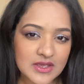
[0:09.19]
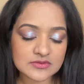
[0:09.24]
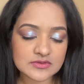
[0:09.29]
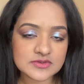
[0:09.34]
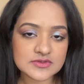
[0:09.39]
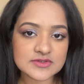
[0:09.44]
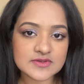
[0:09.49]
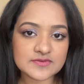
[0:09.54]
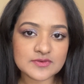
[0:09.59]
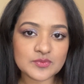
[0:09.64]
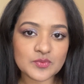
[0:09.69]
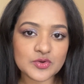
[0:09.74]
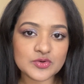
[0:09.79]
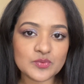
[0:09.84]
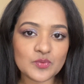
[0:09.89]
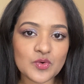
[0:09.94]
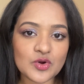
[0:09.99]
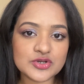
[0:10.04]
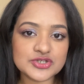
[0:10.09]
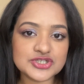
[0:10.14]
So if you want to
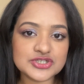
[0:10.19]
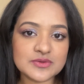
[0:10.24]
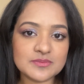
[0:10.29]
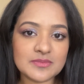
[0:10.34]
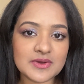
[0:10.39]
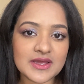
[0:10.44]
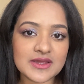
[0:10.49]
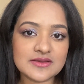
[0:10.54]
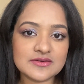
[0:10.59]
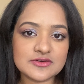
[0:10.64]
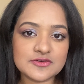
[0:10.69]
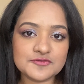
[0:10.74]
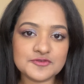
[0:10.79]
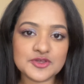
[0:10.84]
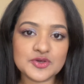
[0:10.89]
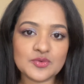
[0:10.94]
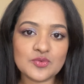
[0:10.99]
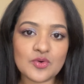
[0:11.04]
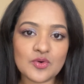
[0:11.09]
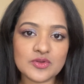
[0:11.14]
watch my
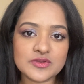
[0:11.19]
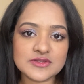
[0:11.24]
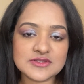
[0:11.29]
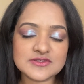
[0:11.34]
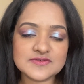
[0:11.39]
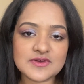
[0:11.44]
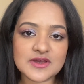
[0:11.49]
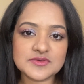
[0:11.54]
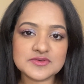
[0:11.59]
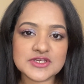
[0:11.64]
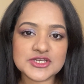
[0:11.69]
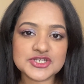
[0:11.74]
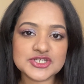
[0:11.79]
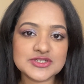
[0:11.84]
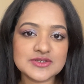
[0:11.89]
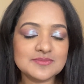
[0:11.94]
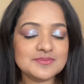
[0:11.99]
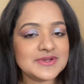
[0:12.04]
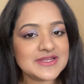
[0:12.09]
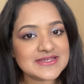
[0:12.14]
review on this
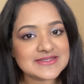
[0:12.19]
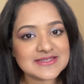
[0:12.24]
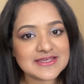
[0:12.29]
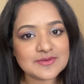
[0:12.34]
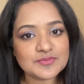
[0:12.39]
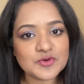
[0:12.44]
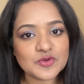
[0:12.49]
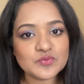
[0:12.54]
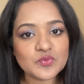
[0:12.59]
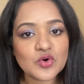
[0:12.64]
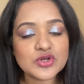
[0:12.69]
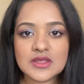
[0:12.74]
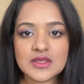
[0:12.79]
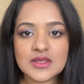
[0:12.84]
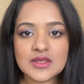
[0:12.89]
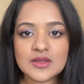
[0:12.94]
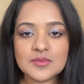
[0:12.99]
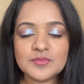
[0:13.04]
foundation, please keep on watching.